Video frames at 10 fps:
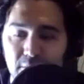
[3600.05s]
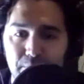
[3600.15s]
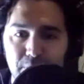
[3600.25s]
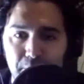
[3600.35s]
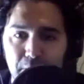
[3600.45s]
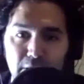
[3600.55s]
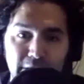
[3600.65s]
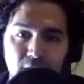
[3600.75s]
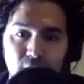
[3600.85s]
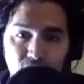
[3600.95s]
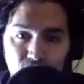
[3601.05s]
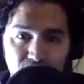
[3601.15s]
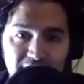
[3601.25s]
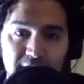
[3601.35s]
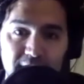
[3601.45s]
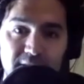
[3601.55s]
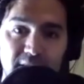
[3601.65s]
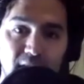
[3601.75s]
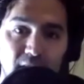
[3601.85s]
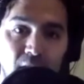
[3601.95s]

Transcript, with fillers: the political correctness thing,